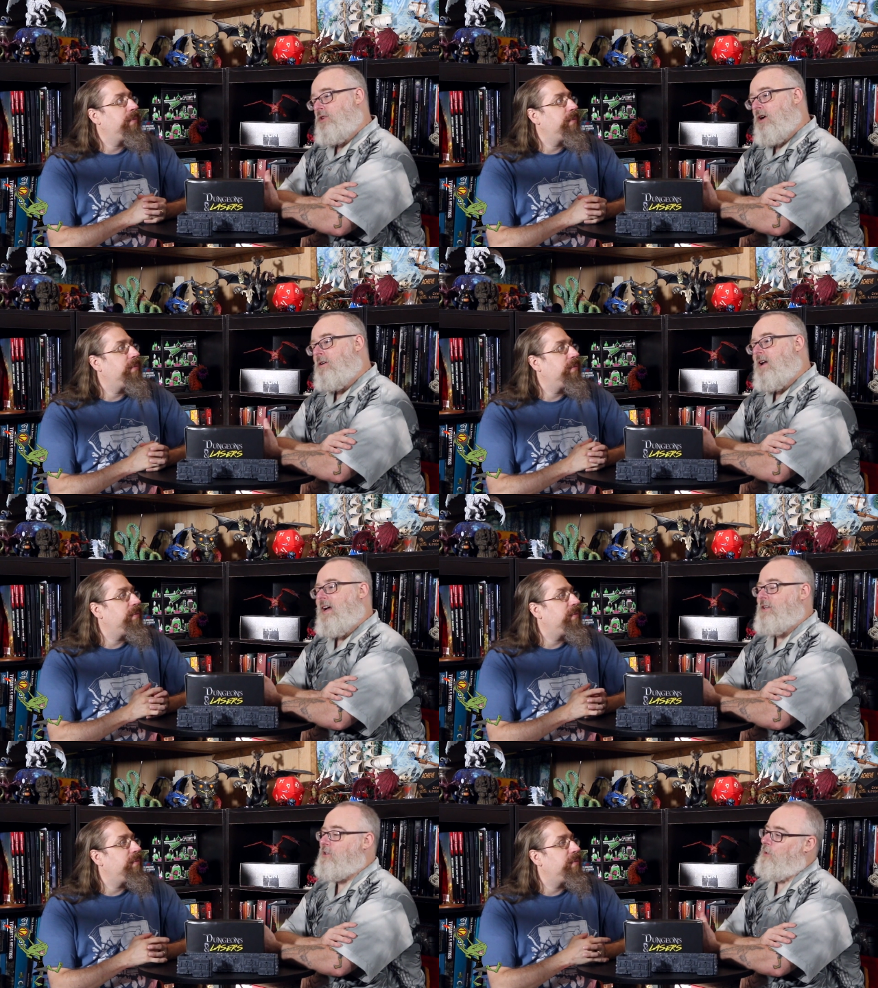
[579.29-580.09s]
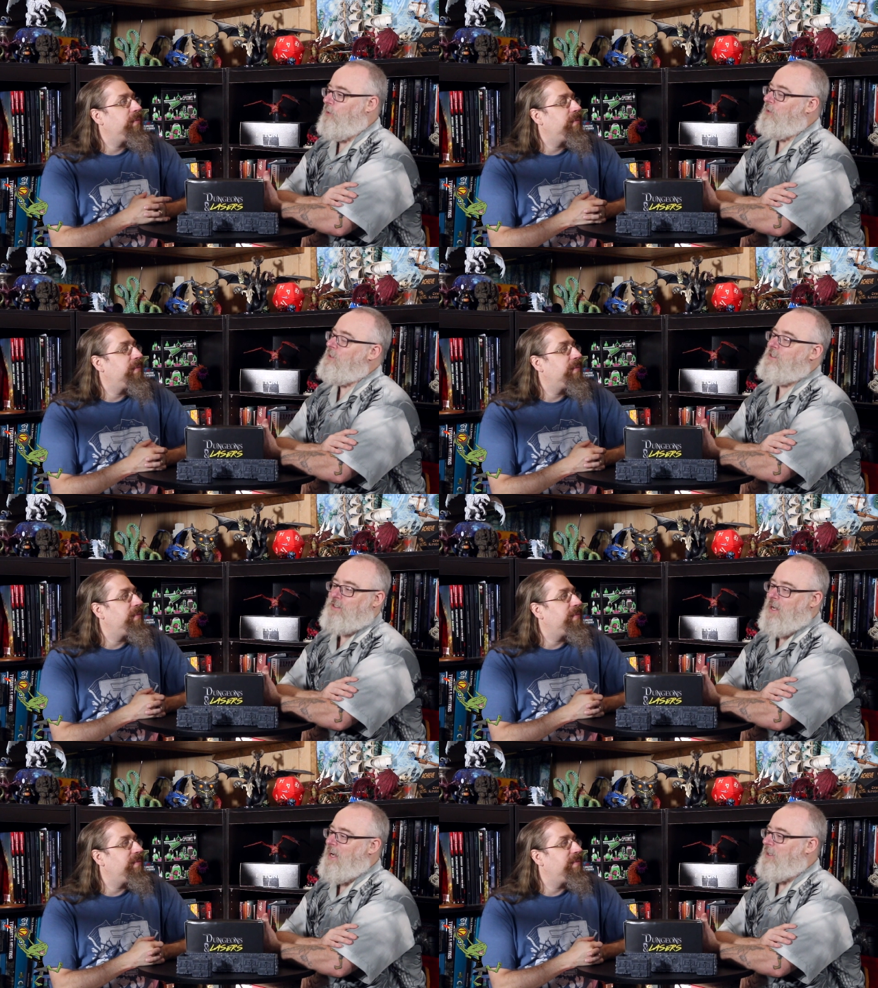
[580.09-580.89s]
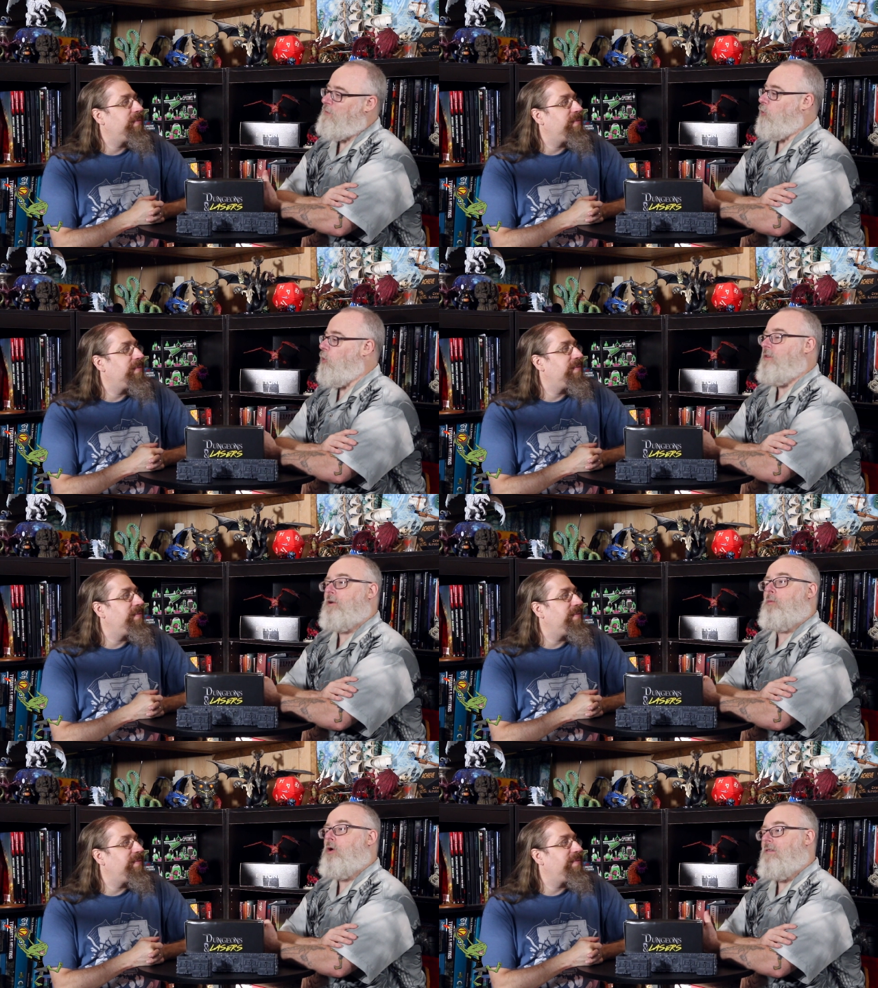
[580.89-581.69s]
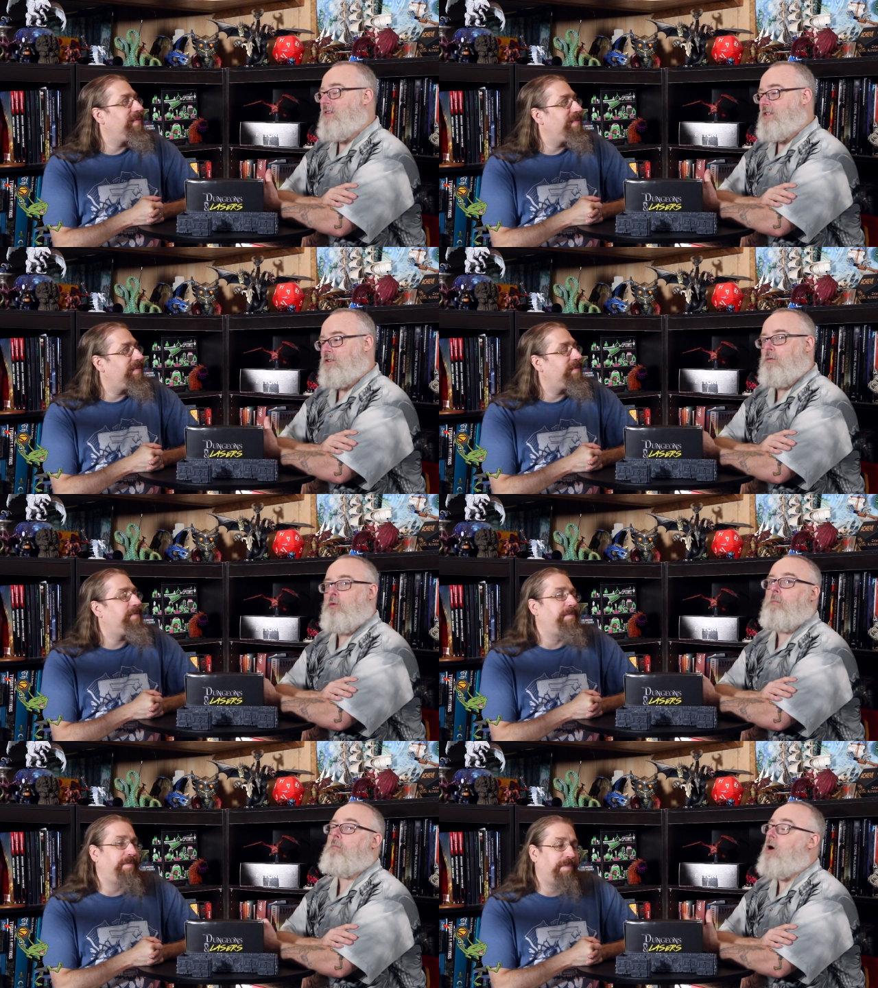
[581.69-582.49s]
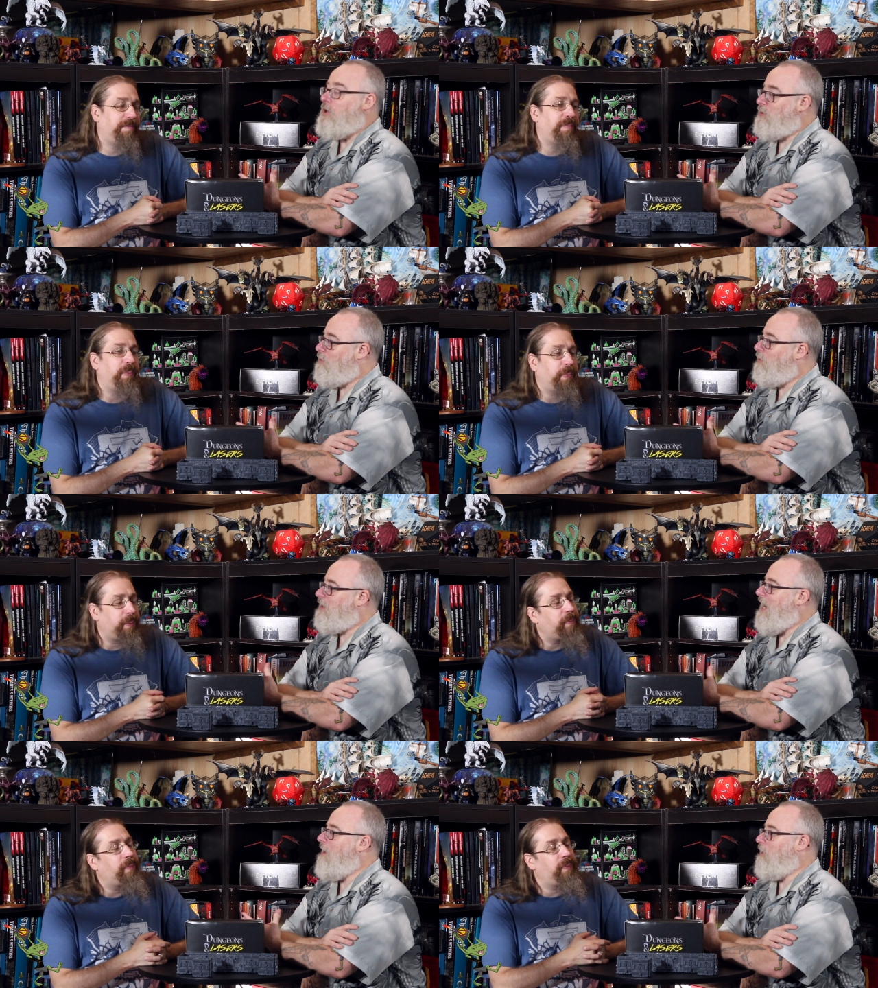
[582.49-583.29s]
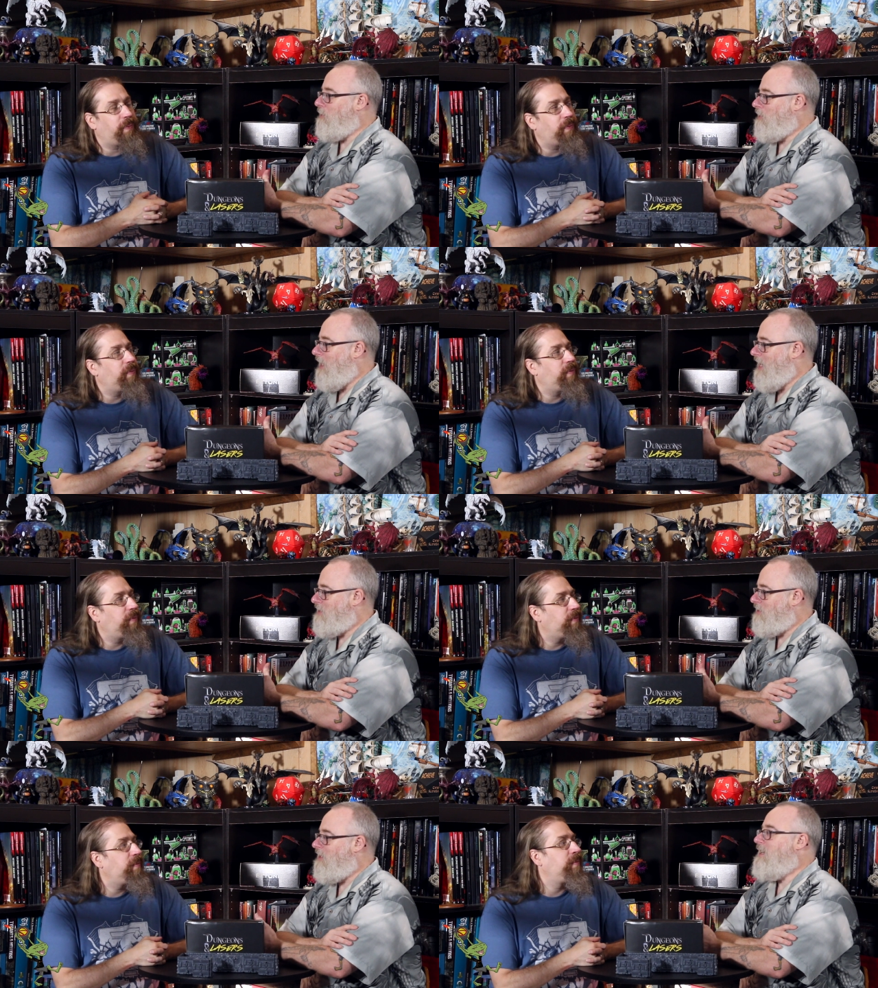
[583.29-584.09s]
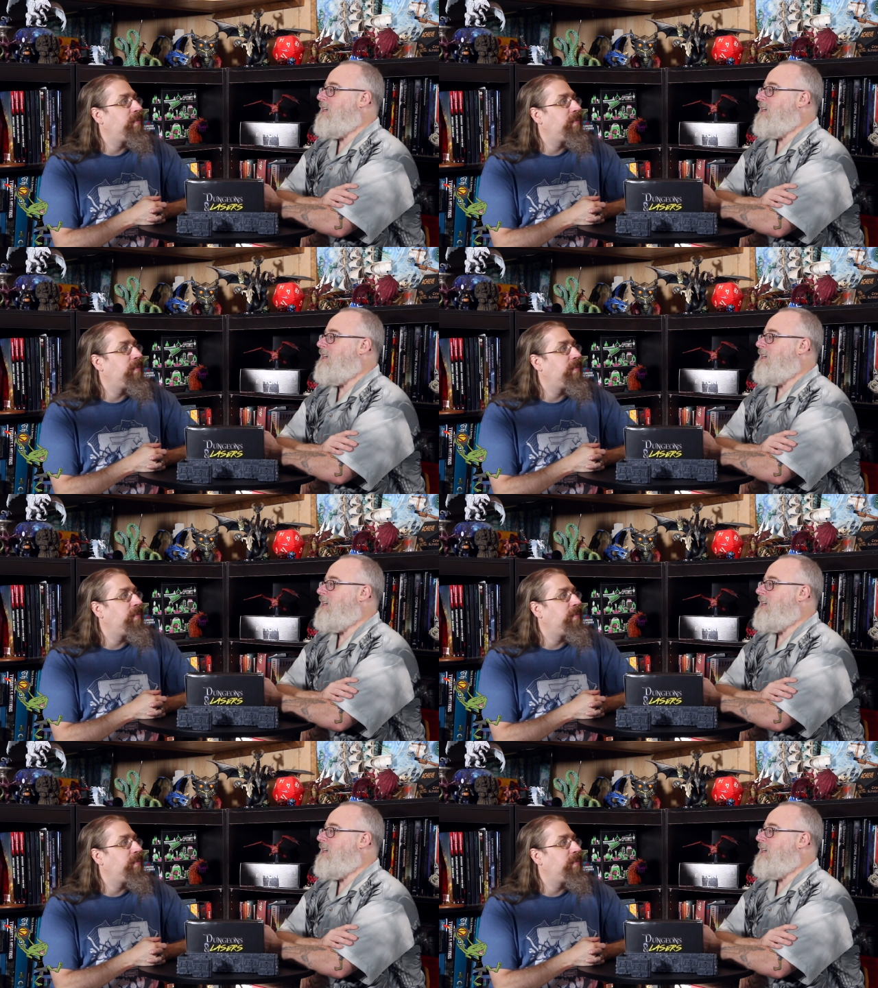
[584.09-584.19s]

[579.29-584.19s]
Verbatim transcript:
Speaker 1: Juggernaut is clearly designed for the more physical, more martial character classes.